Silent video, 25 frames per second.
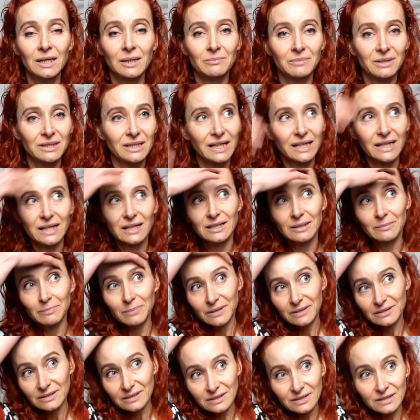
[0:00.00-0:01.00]
But Le Cala
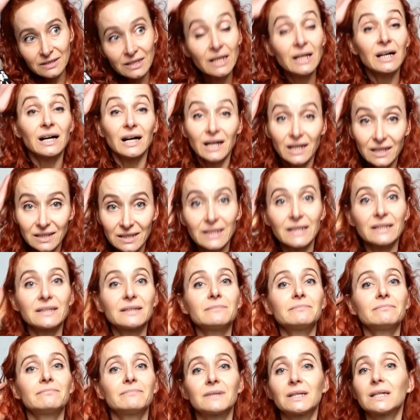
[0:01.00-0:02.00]
patterns, I like
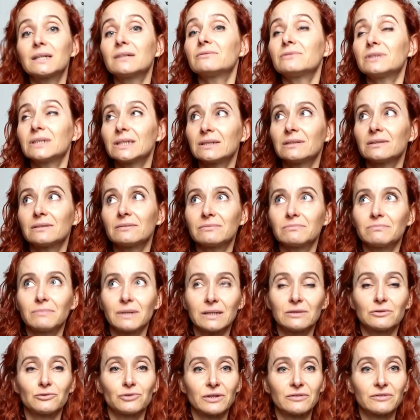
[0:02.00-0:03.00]
them. They are really
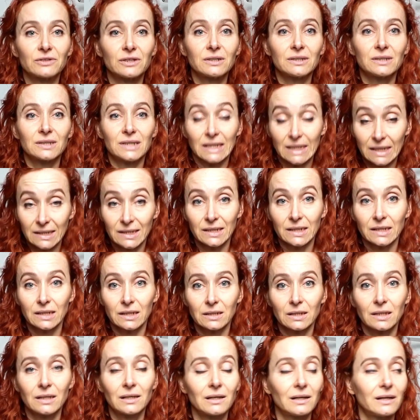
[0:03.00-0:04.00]
well drafted, I think.
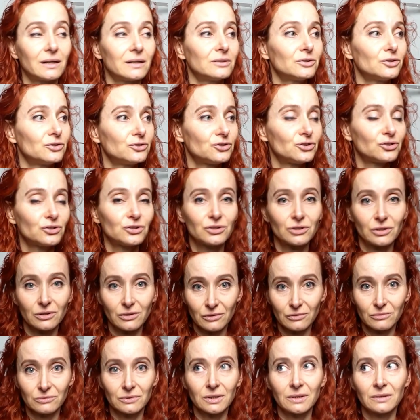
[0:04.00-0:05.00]
And you choose your
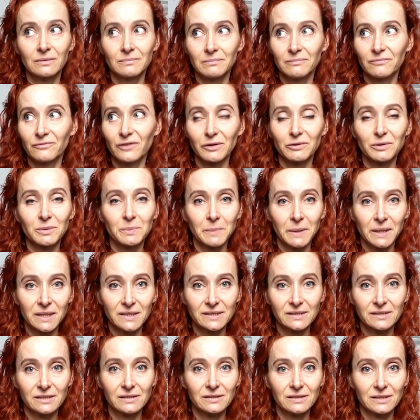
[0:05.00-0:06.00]
own very
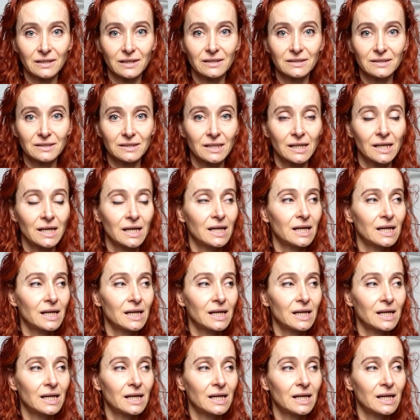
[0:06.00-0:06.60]
personal size.